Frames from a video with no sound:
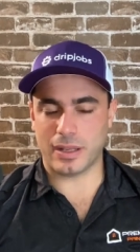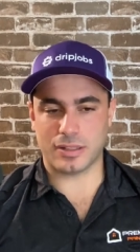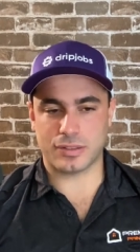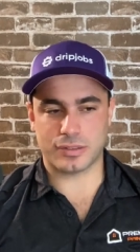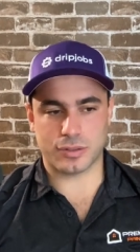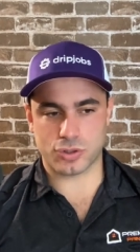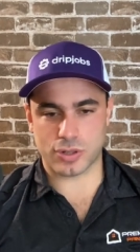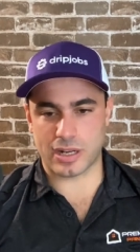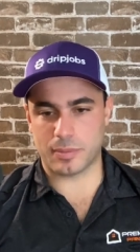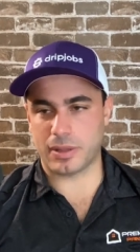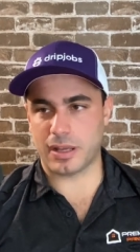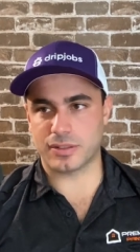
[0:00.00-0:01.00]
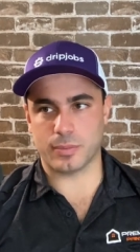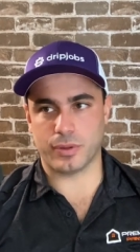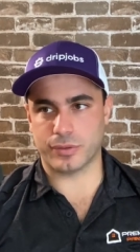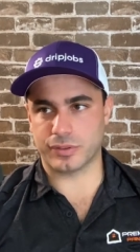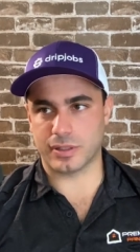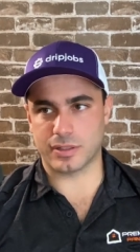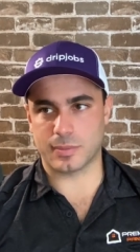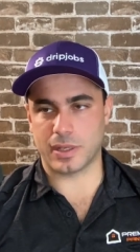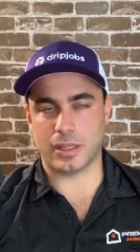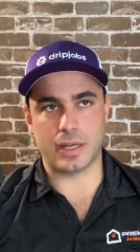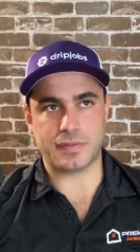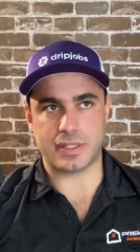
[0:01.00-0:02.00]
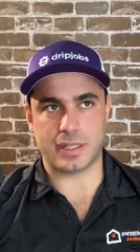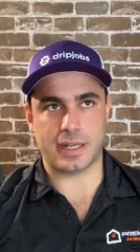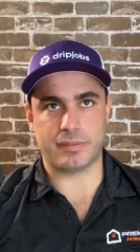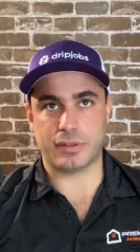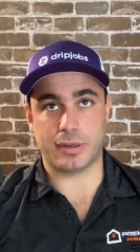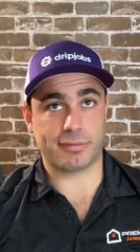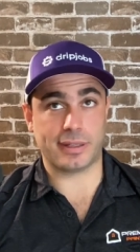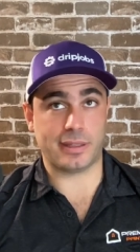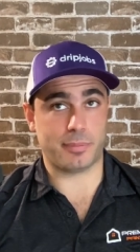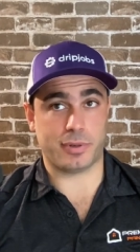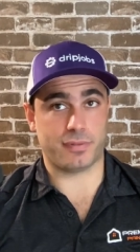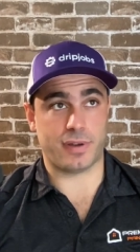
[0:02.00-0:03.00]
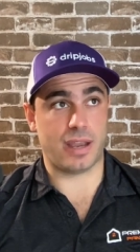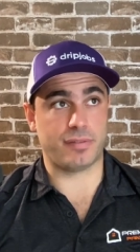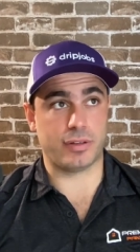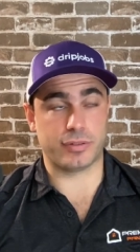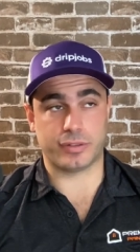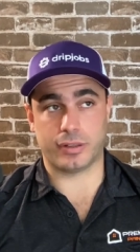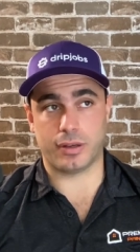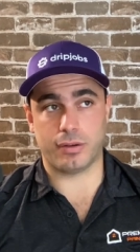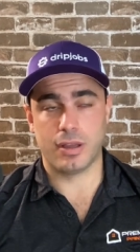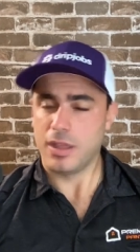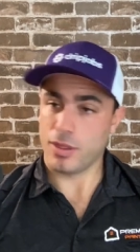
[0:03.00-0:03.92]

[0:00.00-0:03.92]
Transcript: And I still try to apply some of those things in my life today, even though I've read that book five years ago.